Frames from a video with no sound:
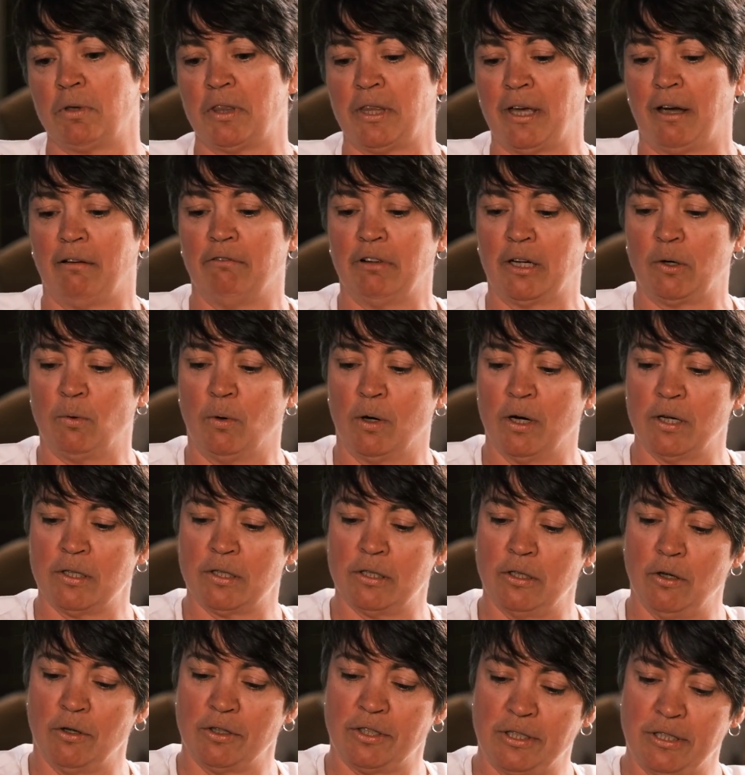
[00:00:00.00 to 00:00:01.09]
But that requires
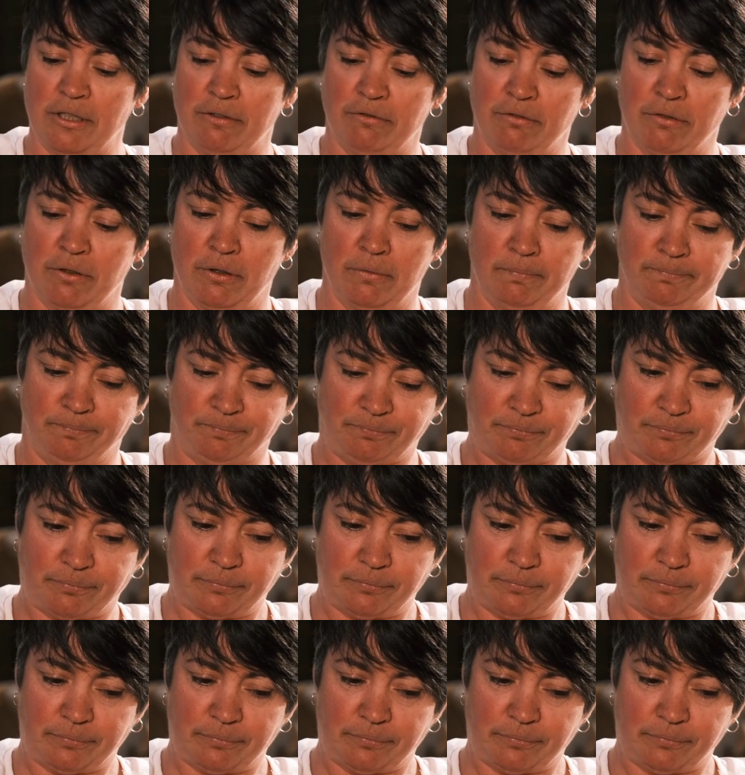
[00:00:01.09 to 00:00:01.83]
lots of different